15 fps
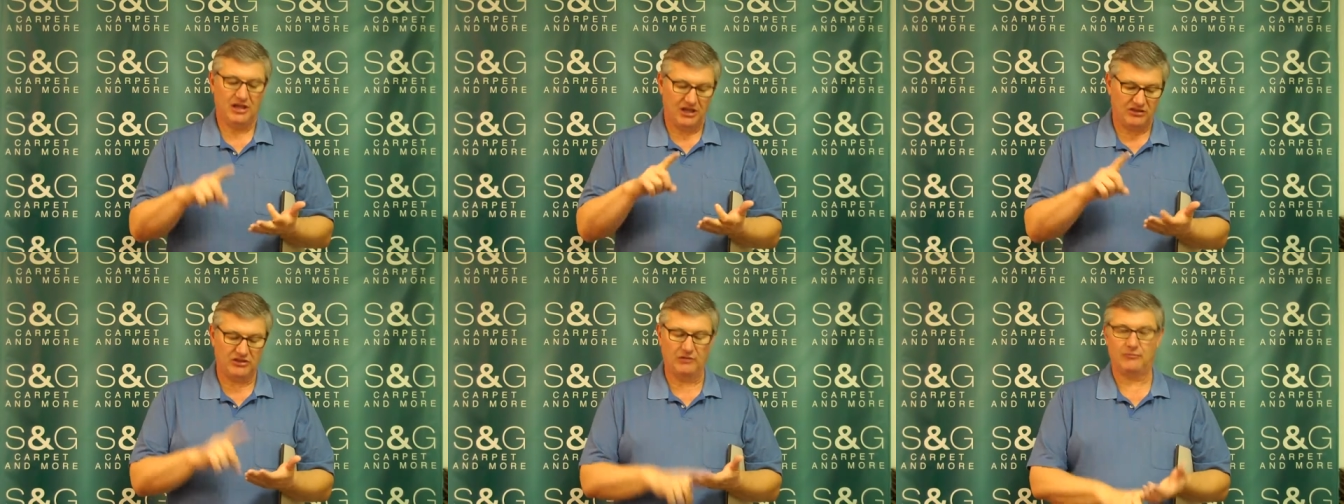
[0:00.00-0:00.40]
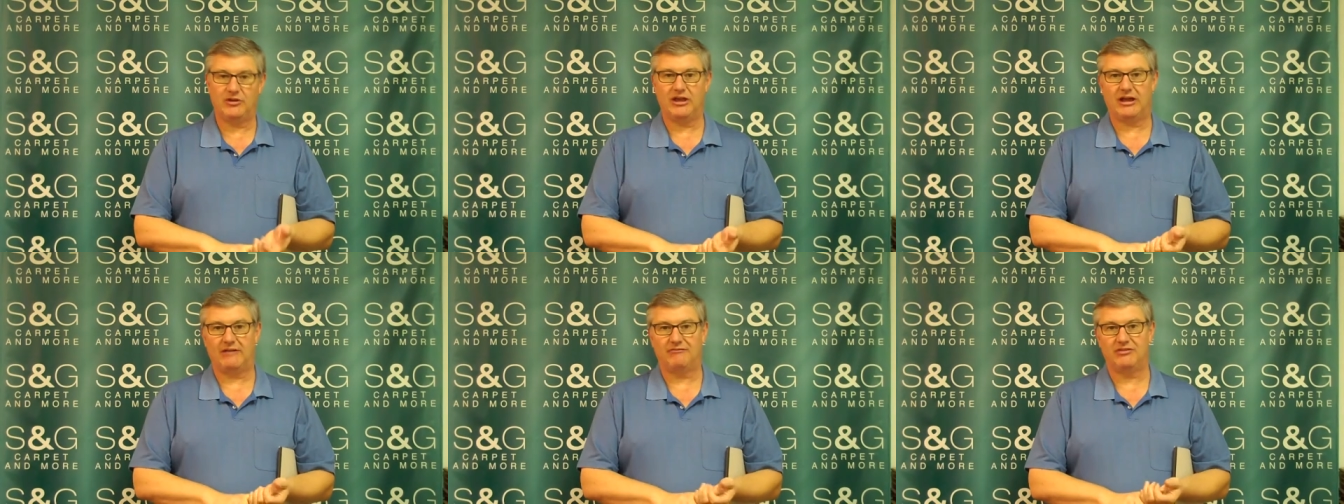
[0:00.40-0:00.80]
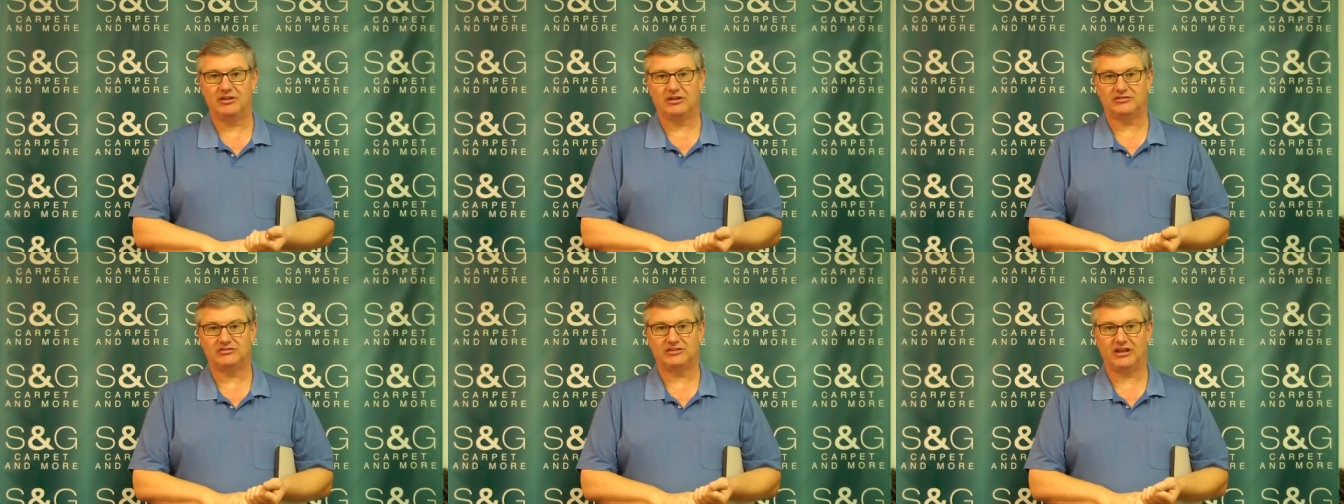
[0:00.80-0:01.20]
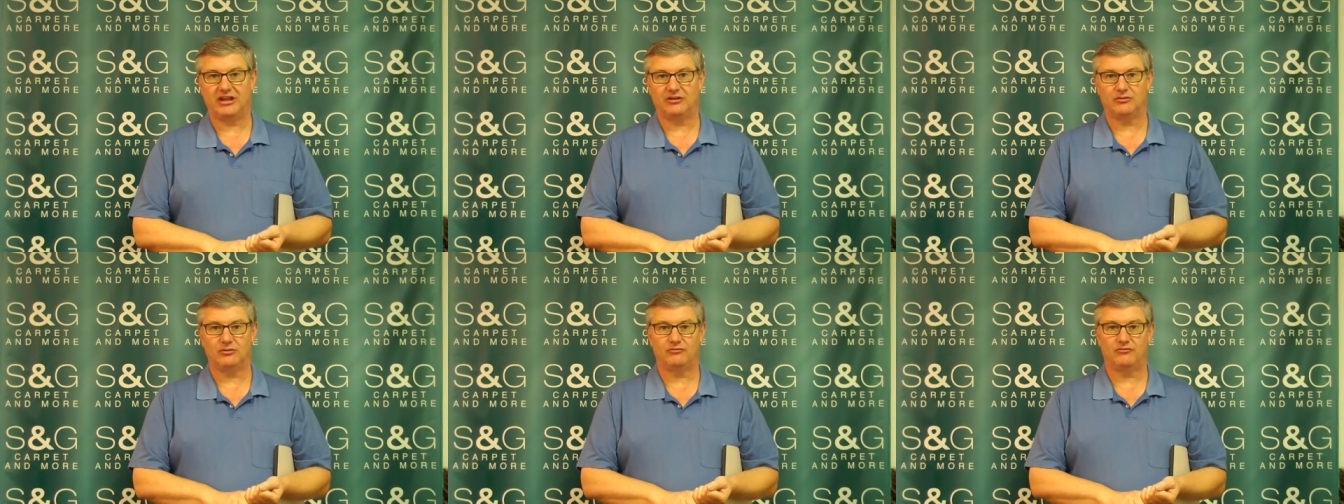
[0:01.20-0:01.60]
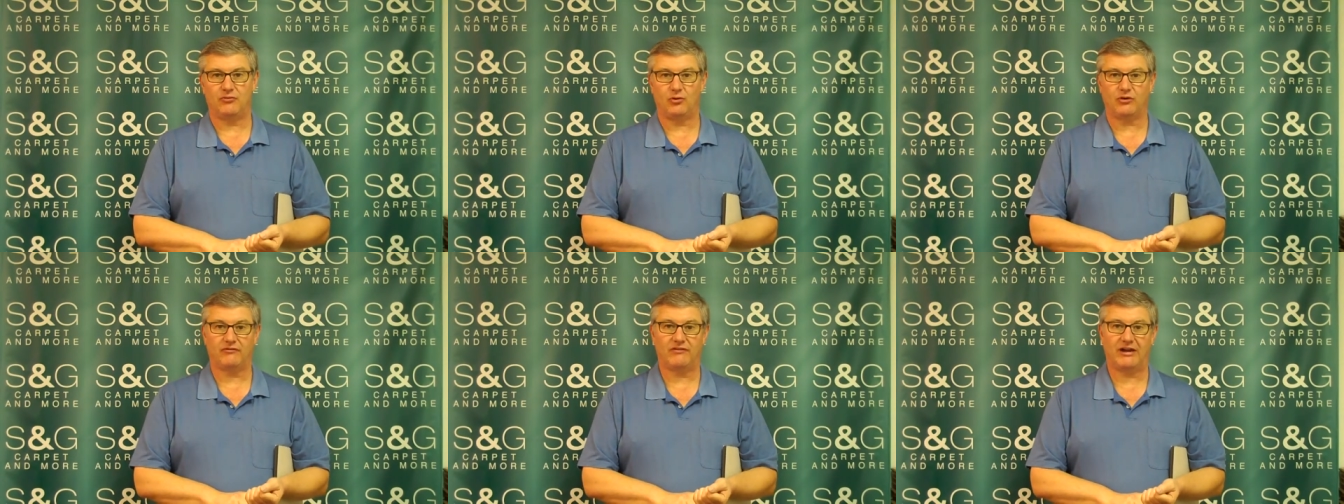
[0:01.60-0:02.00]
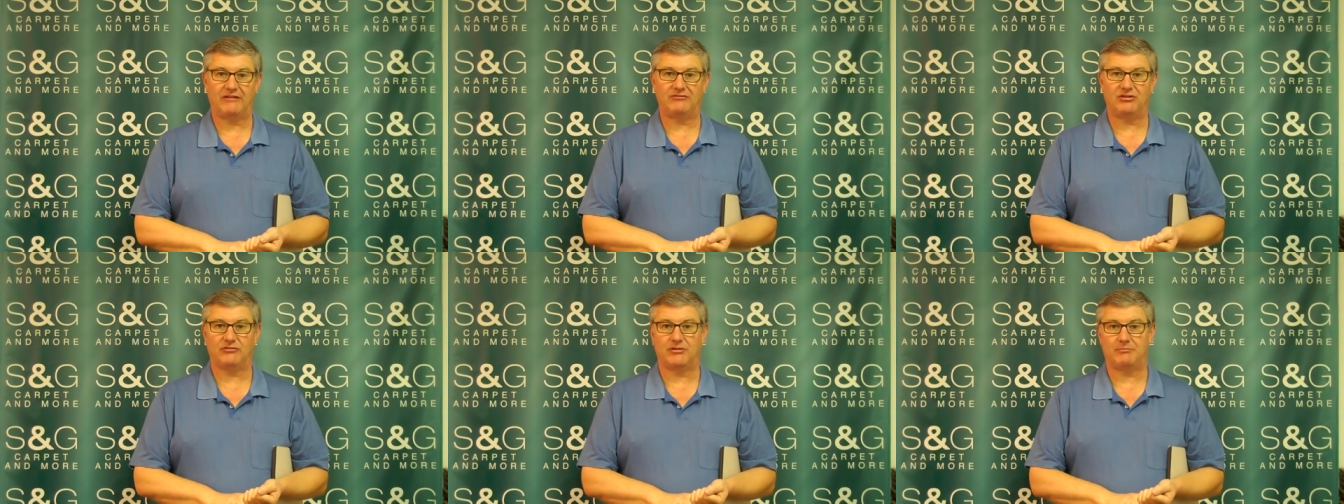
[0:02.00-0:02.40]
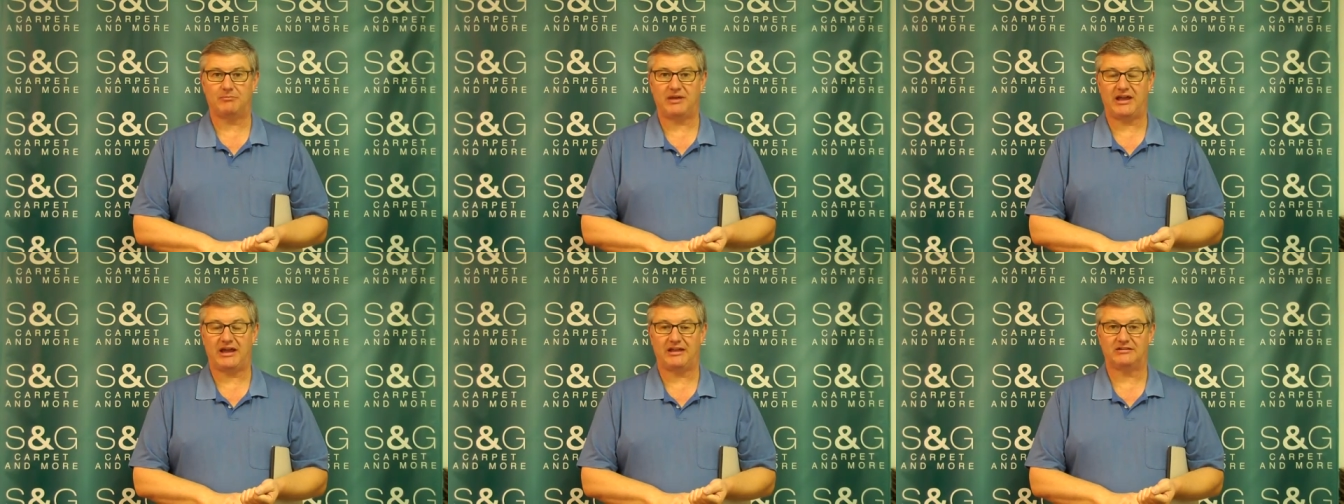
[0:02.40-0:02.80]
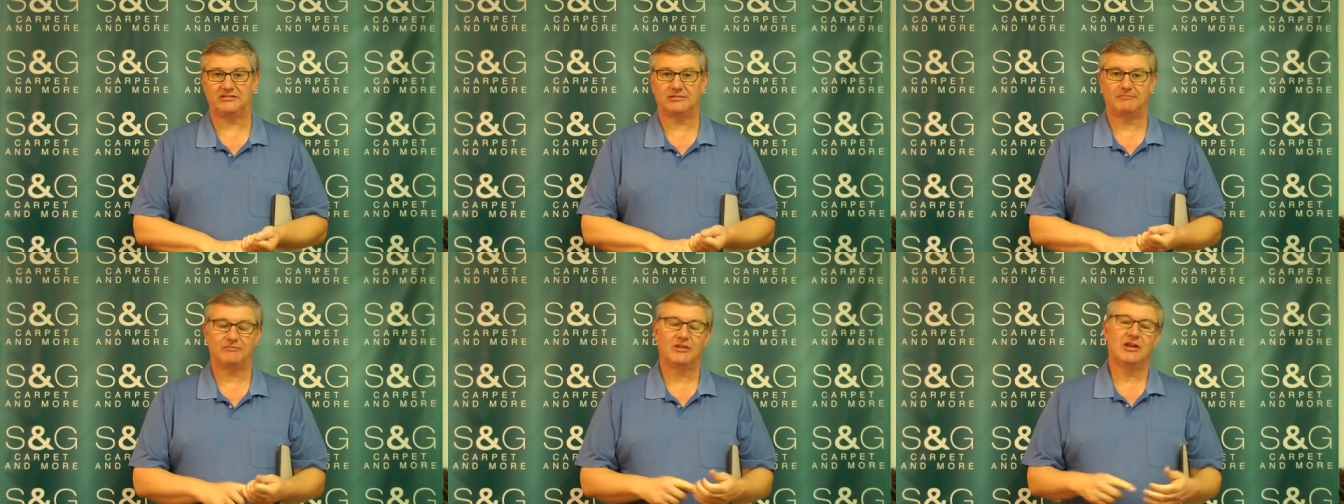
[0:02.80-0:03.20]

And then we have the standard 4 or 5 different pads.